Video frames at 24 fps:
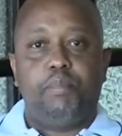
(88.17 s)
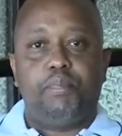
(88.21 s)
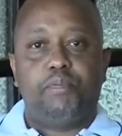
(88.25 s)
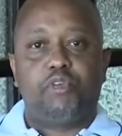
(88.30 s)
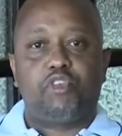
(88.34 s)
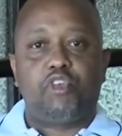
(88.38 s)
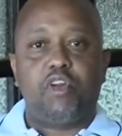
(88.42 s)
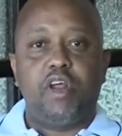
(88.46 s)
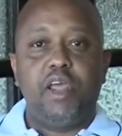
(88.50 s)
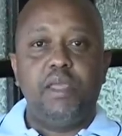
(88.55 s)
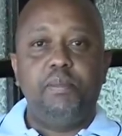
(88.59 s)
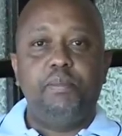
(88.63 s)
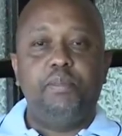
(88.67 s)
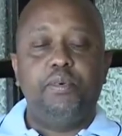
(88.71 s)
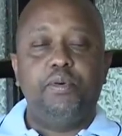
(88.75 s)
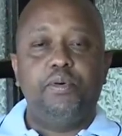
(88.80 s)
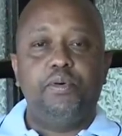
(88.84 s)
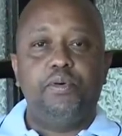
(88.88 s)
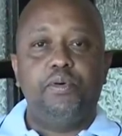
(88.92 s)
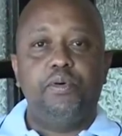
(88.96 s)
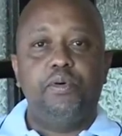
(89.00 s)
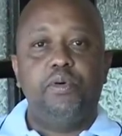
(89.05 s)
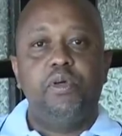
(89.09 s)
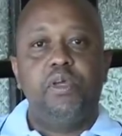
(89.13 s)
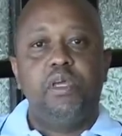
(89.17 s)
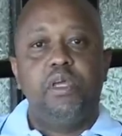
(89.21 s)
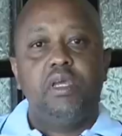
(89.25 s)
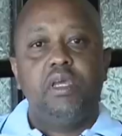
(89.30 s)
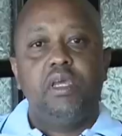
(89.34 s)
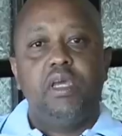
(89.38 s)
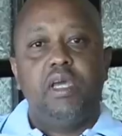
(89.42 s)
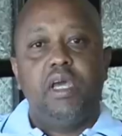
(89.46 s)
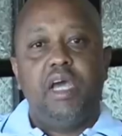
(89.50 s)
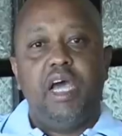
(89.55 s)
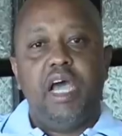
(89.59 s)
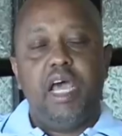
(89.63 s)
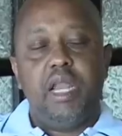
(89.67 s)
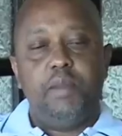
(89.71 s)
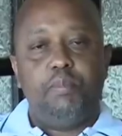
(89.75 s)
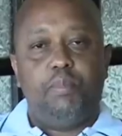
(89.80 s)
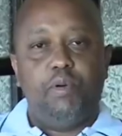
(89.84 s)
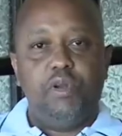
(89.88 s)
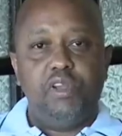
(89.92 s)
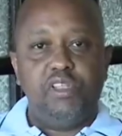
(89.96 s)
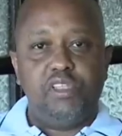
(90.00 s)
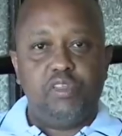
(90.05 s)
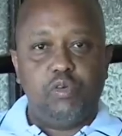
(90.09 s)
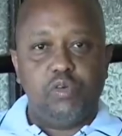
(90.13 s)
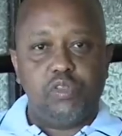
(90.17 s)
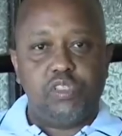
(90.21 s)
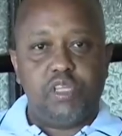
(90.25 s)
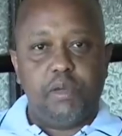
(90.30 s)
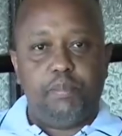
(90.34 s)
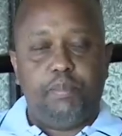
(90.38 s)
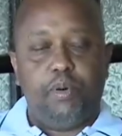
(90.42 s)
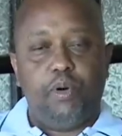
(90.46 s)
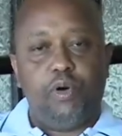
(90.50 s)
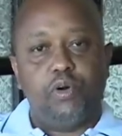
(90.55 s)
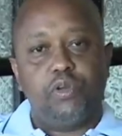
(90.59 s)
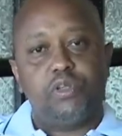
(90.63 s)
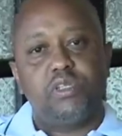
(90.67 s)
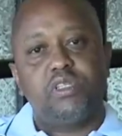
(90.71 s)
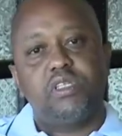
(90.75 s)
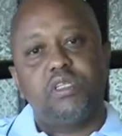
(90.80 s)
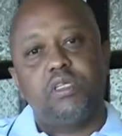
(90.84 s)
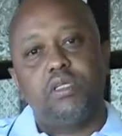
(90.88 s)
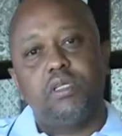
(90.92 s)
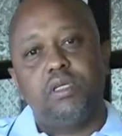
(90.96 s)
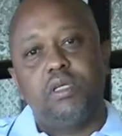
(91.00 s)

tribal and political support.